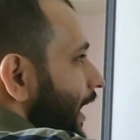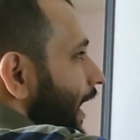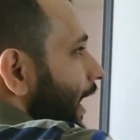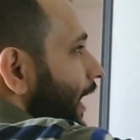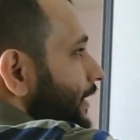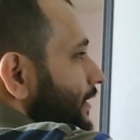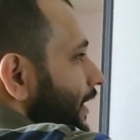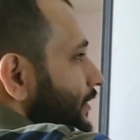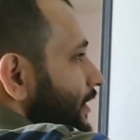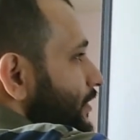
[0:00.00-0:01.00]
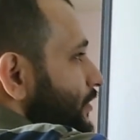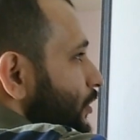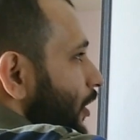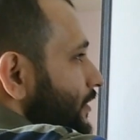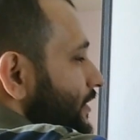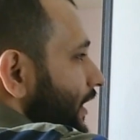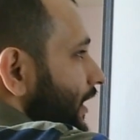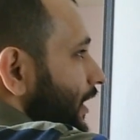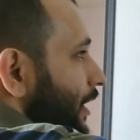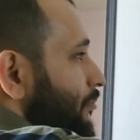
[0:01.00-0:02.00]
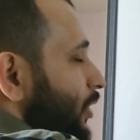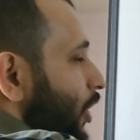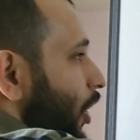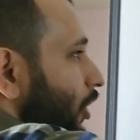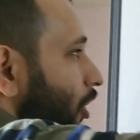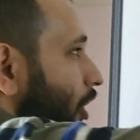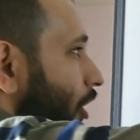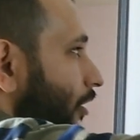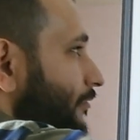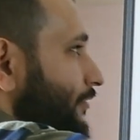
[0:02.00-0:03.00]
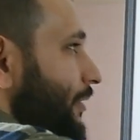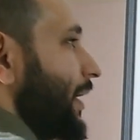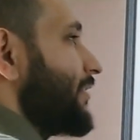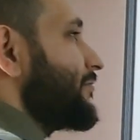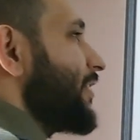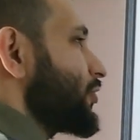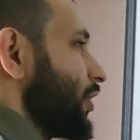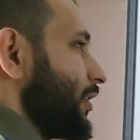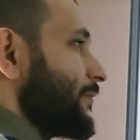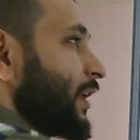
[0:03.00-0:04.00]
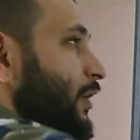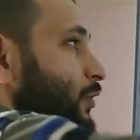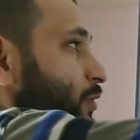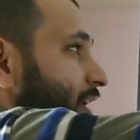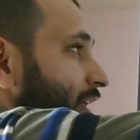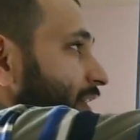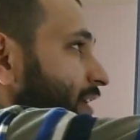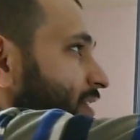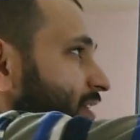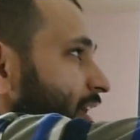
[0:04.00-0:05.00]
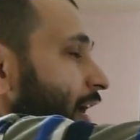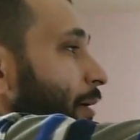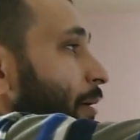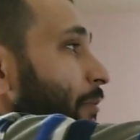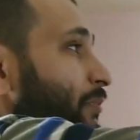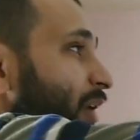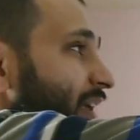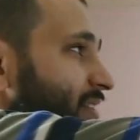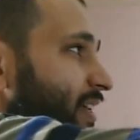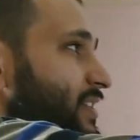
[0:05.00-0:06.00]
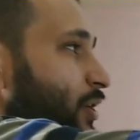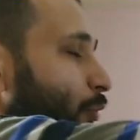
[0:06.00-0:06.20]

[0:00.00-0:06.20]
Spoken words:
and the starting block of the main function. Using this braces,